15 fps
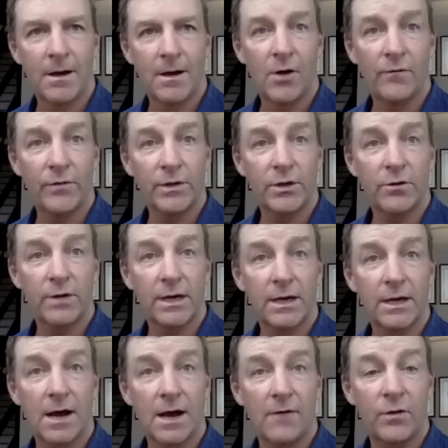Hopefully create
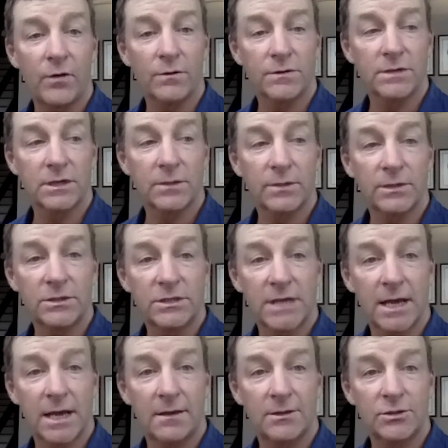golf holes that'll be
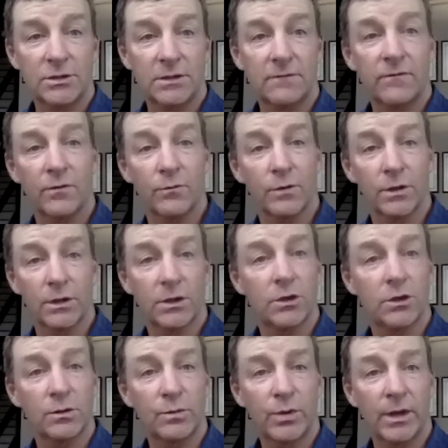challenging for really
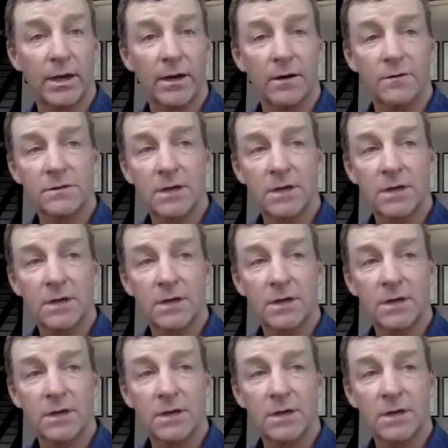good players,